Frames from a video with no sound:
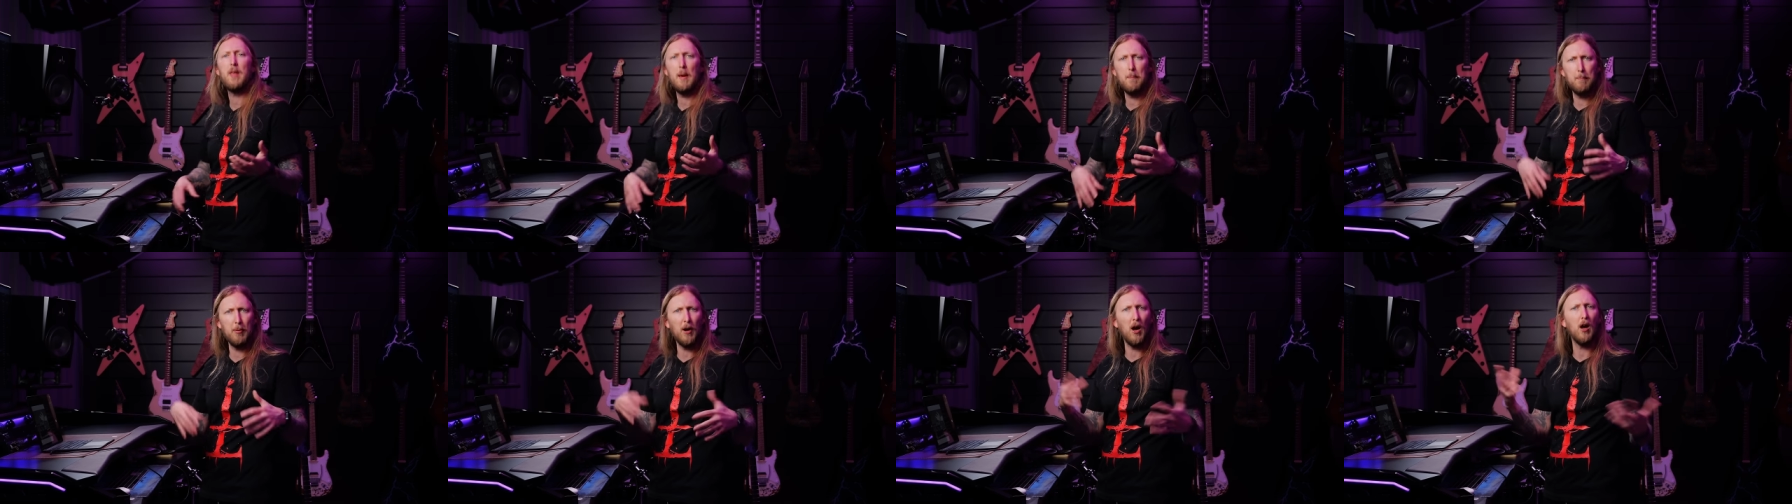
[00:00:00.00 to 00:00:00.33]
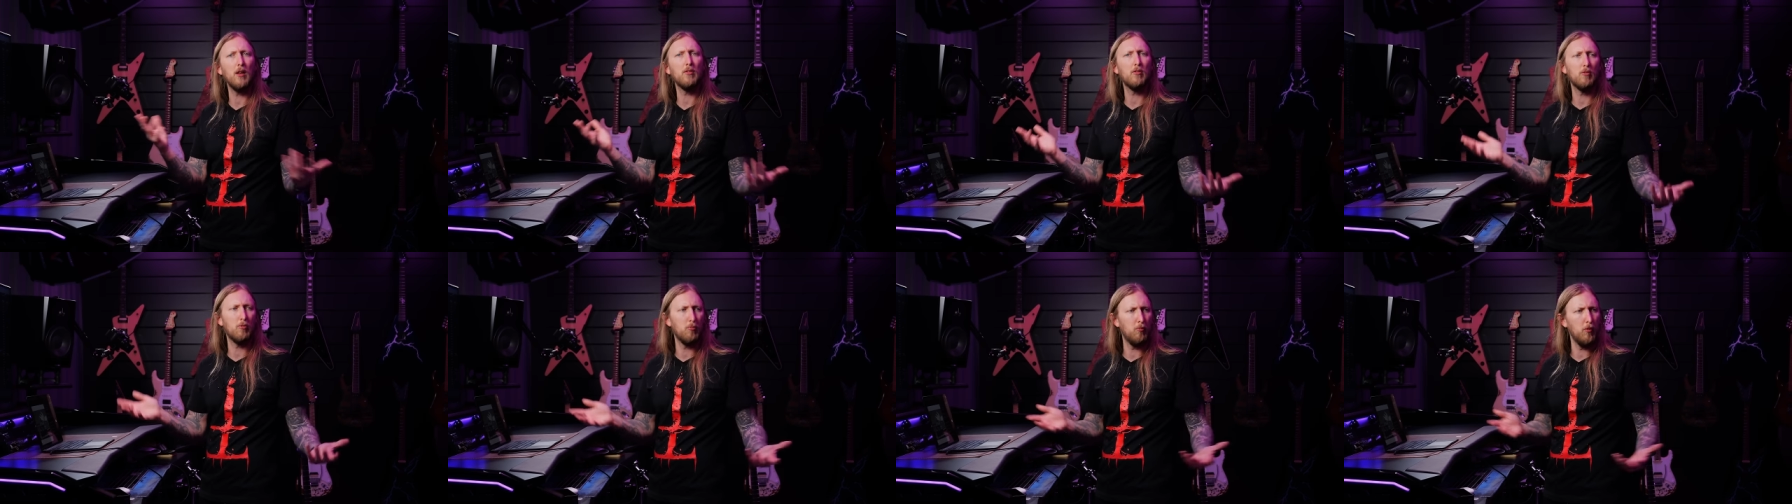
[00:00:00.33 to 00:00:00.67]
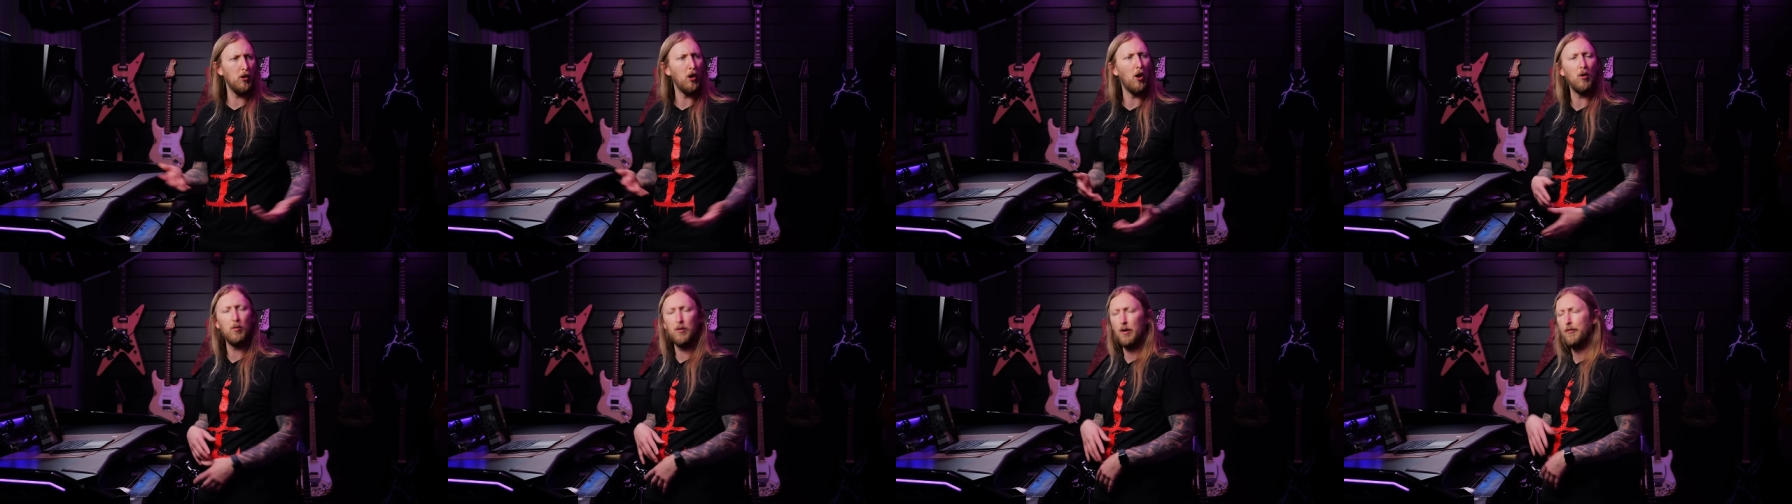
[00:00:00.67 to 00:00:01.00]
they brought,
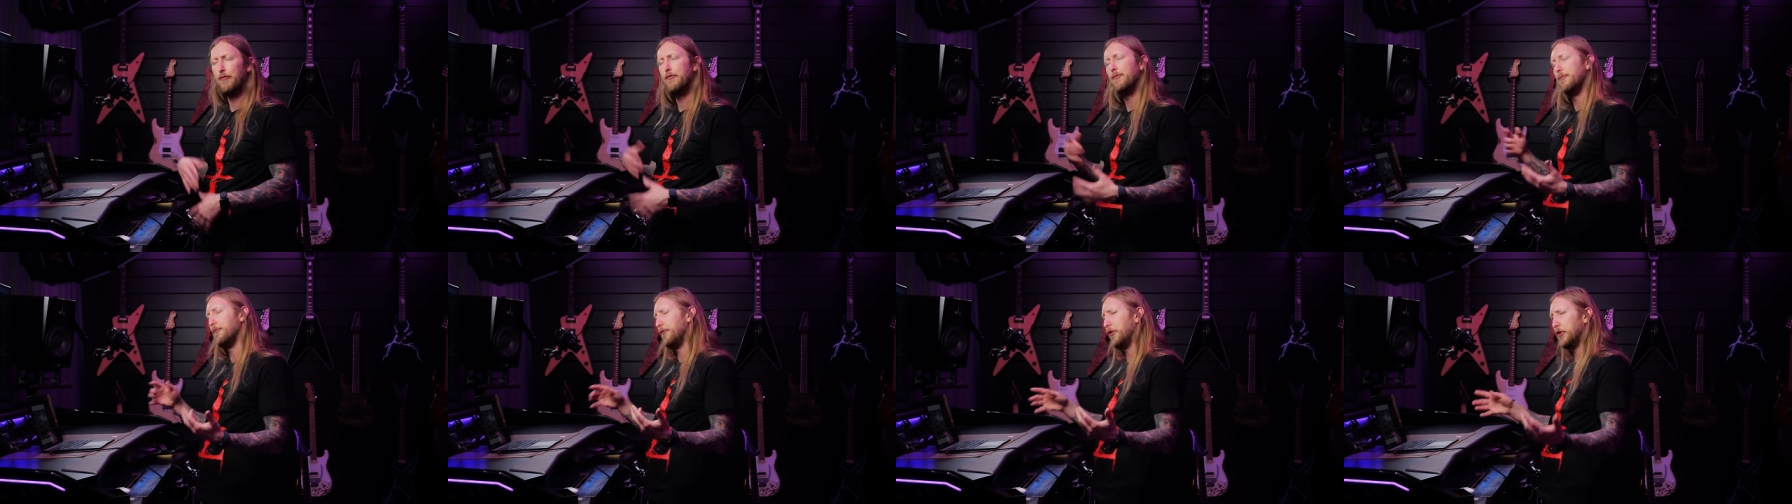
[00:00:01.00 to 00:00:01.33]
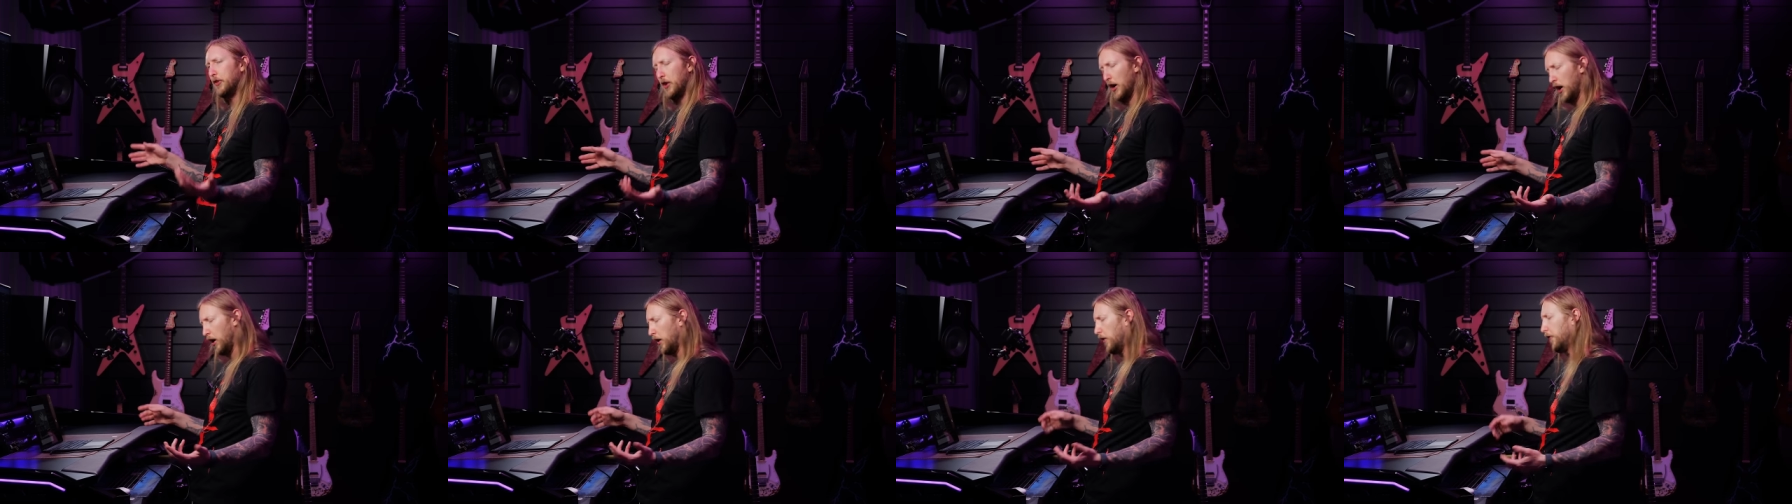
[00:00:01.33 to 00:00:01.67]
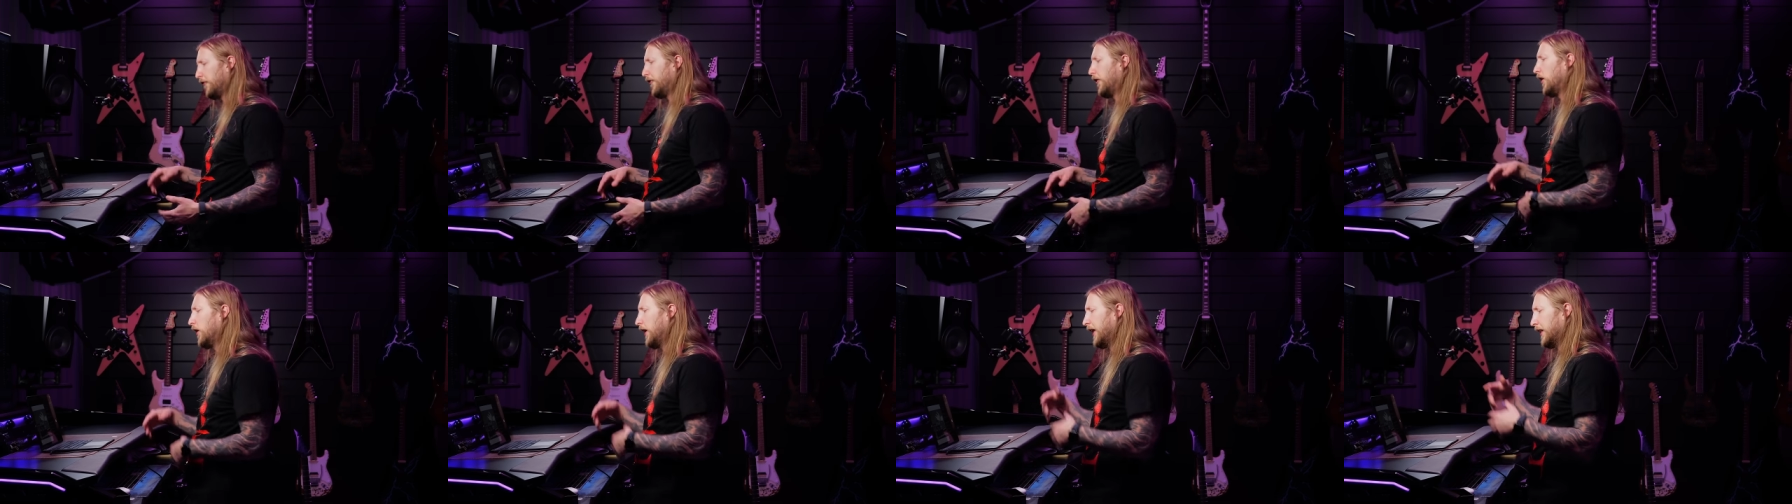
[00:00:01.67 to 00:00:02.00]
you know, a
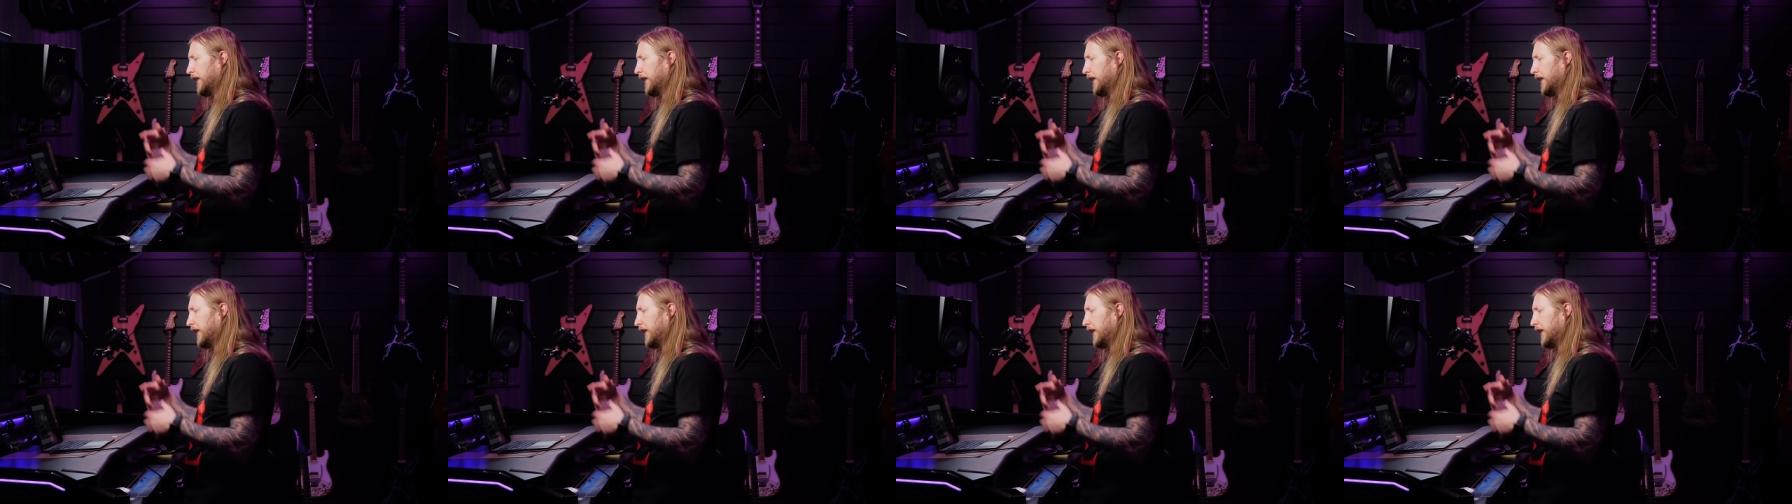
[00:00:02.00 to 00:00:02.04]
photographer